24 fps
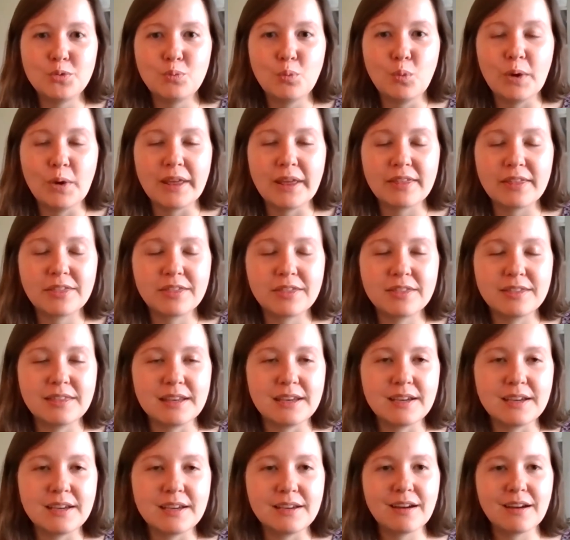with
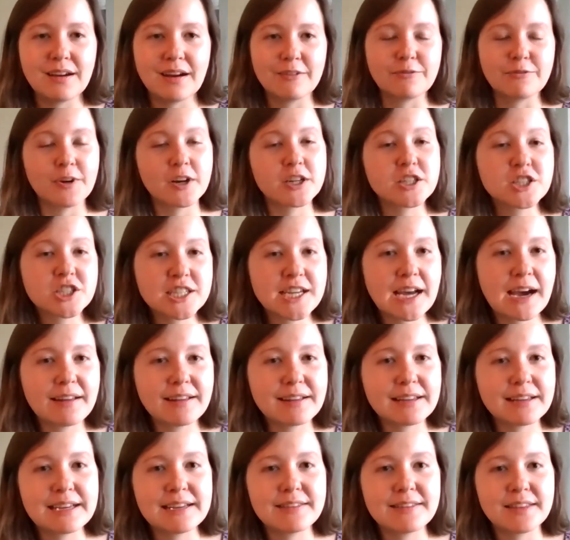the
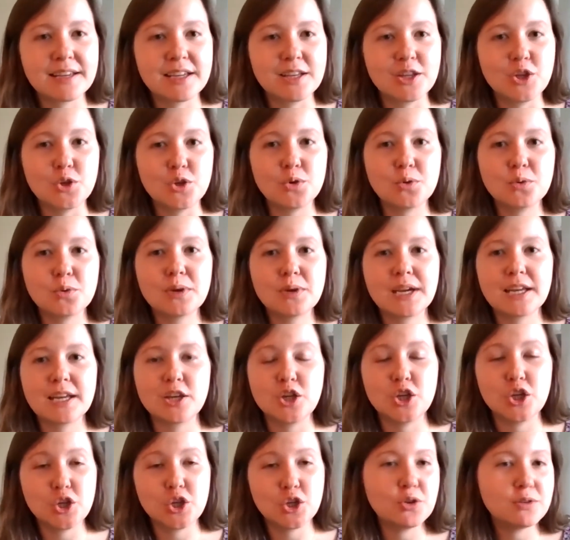functionality that you
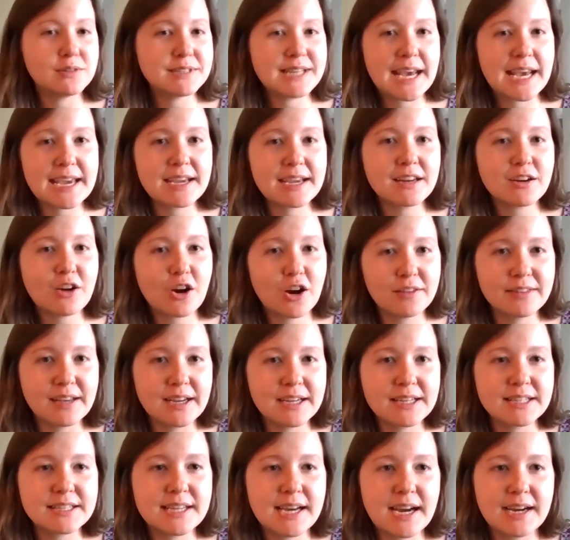can take an
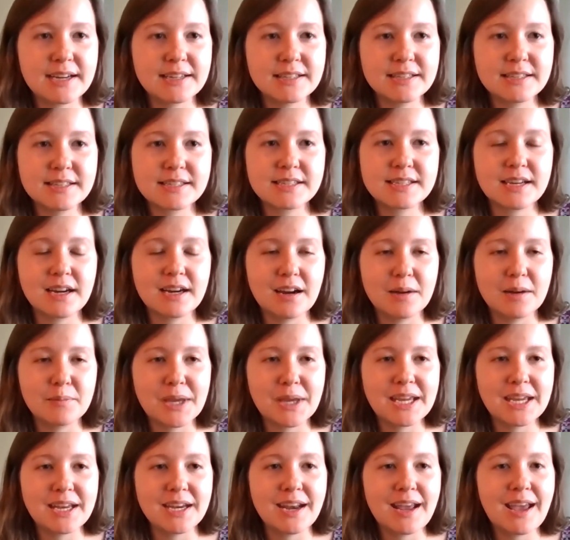online test
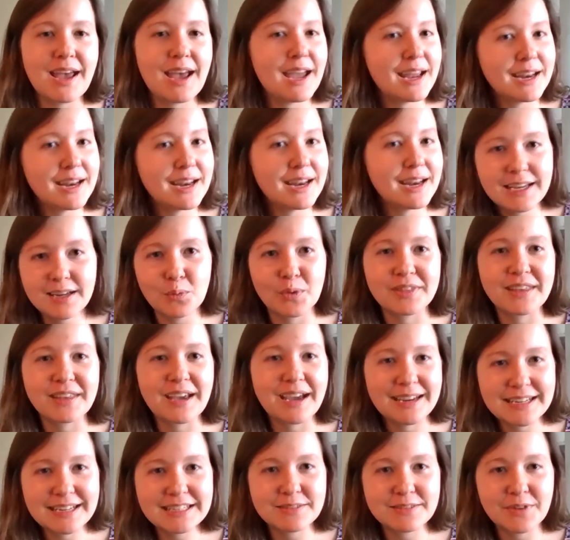with
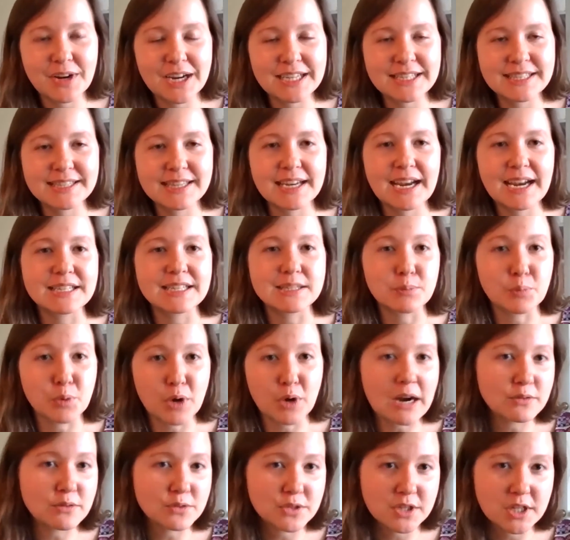any device that has a
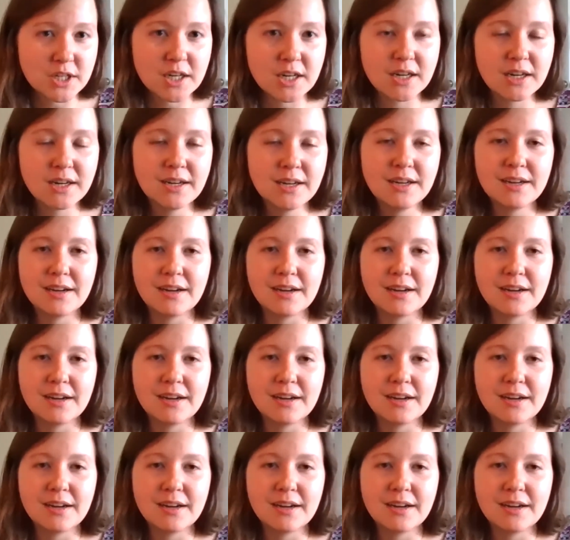browser.